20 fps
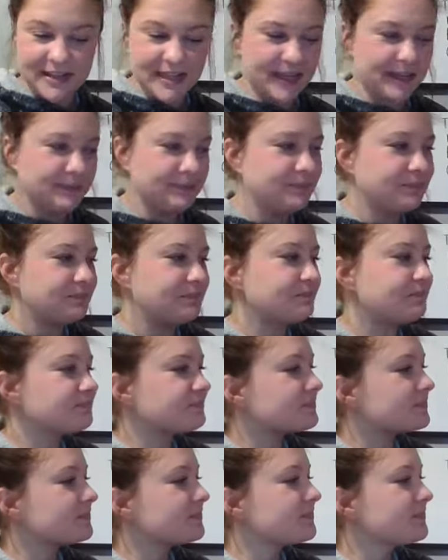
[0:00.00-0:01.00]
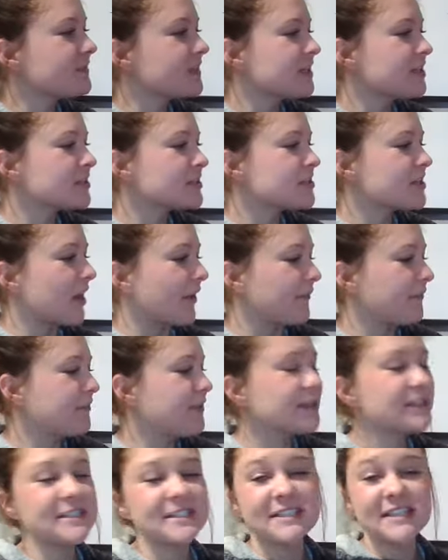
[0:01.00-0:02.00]
in them. So
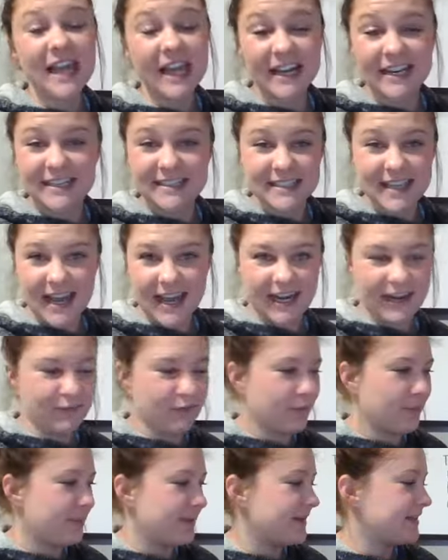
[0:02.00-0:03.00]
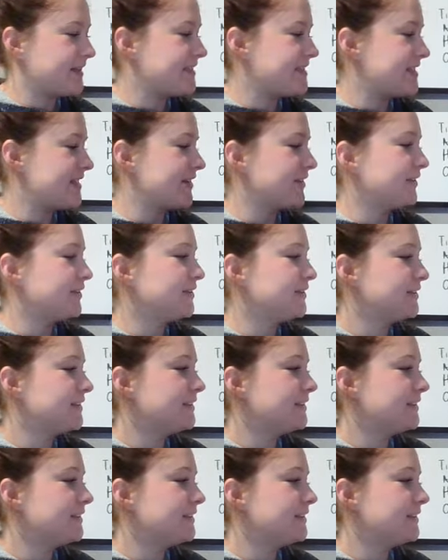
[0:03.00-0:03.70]
the sun is kind of a big deal.